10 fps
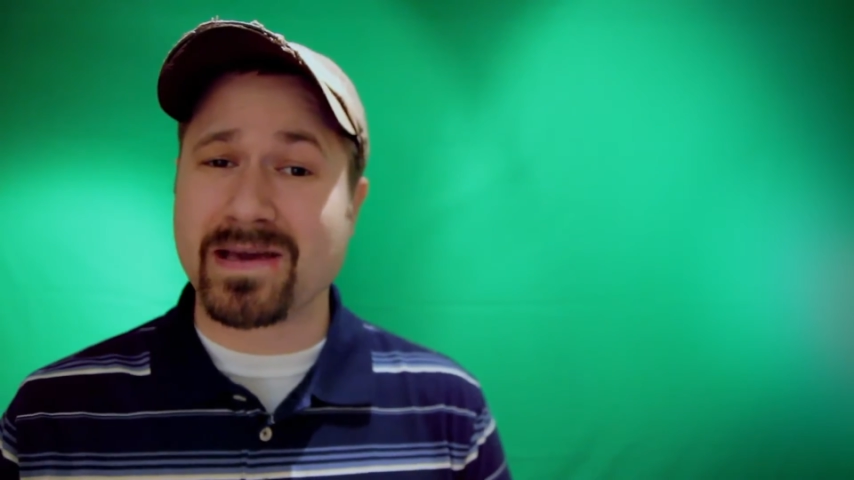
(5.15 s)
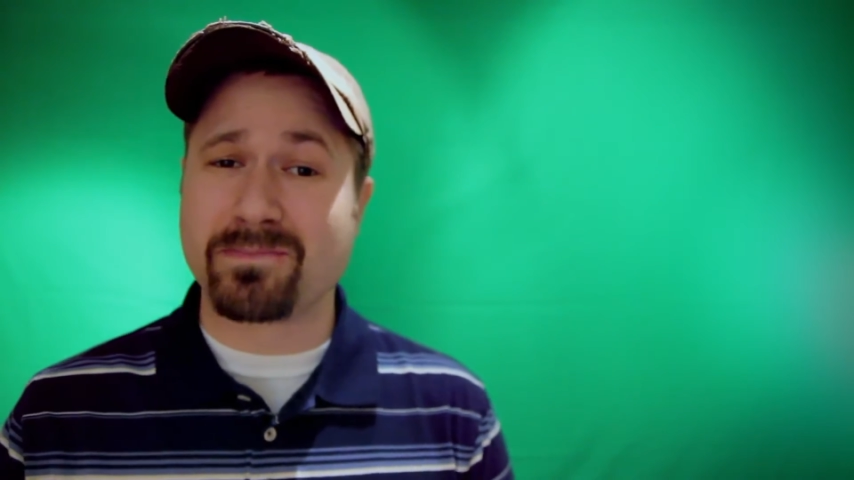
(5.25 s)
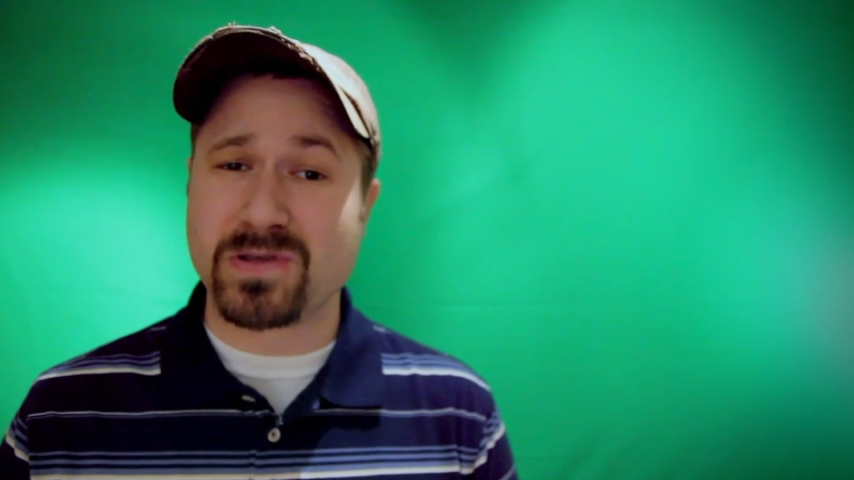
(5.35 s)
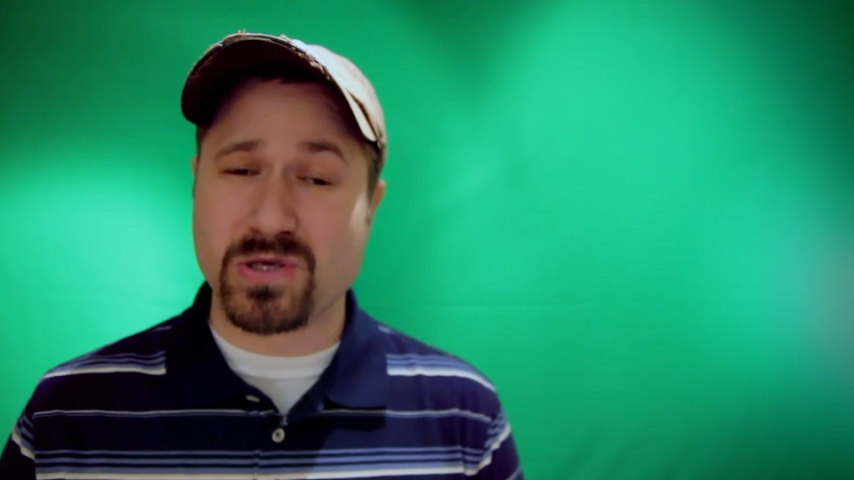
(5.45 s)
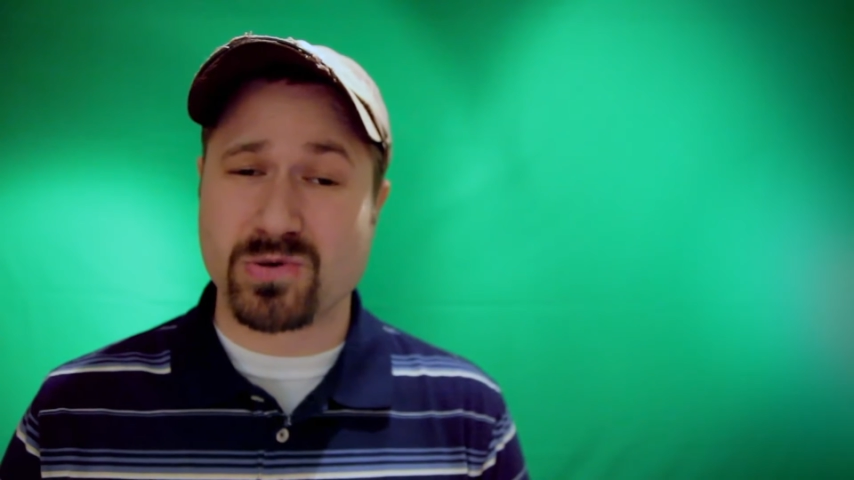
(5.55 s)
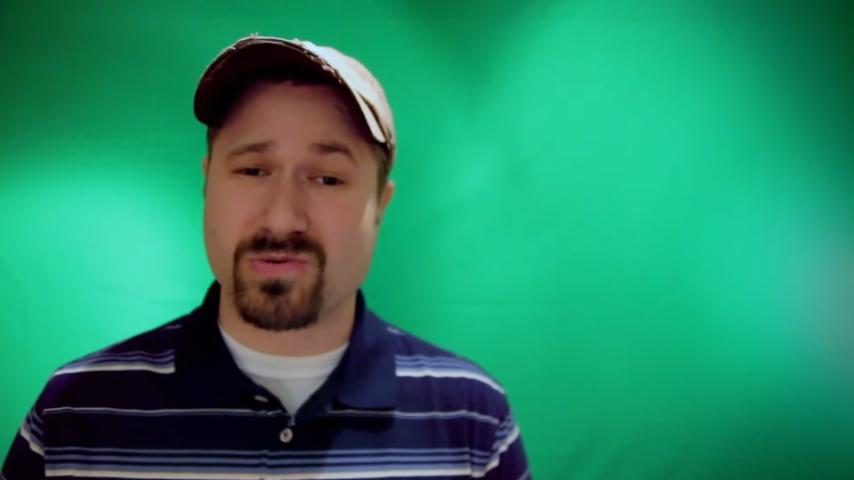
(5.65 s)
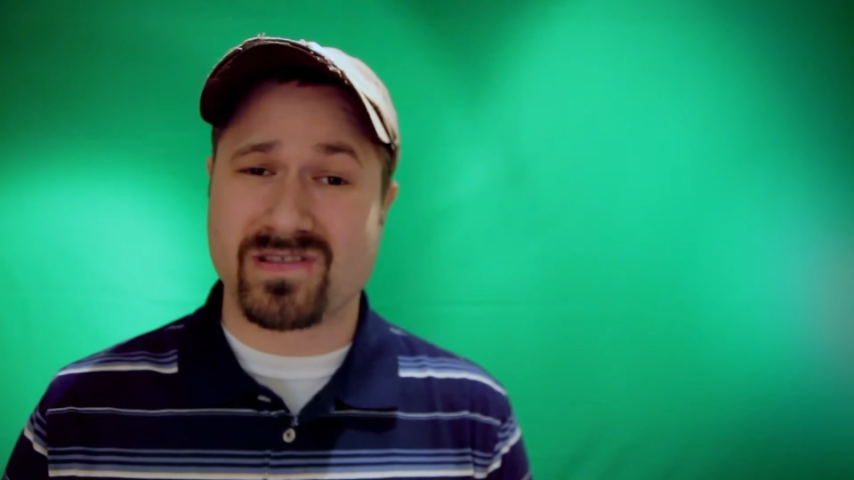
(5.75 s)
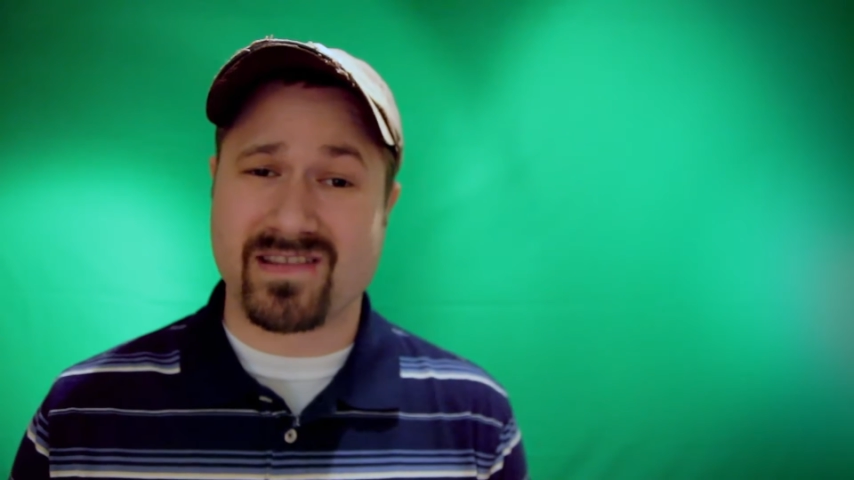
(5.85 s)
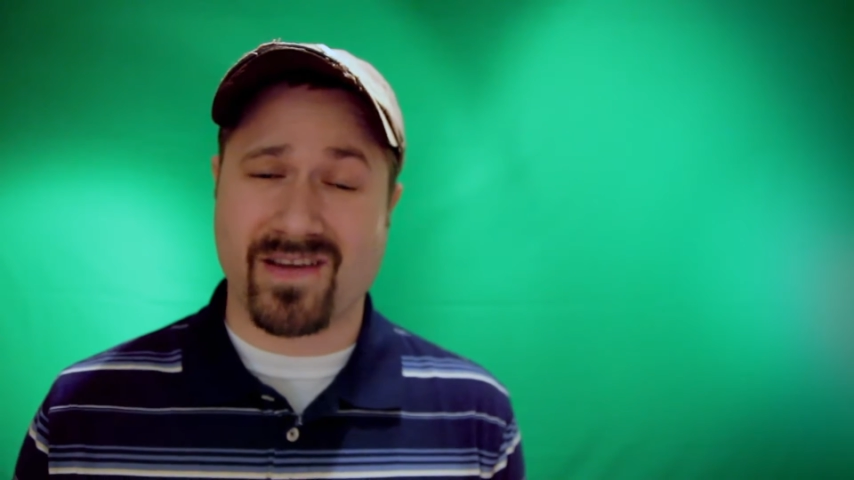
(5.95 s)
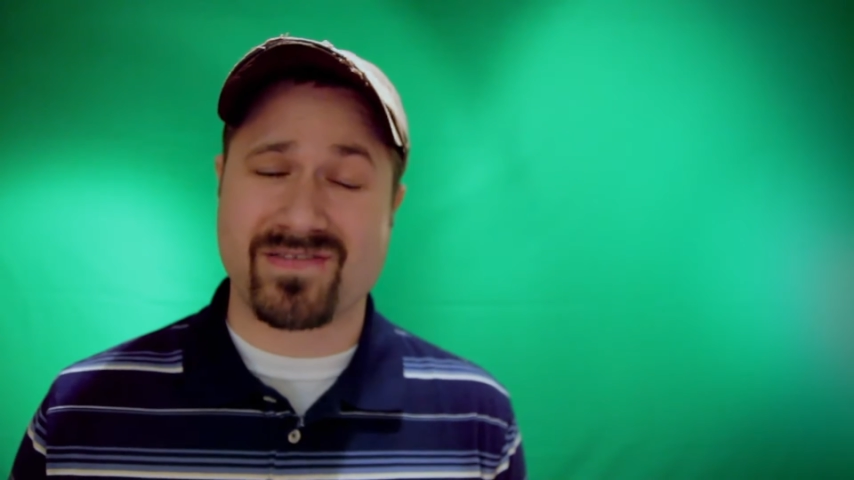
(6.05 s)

abused. Tough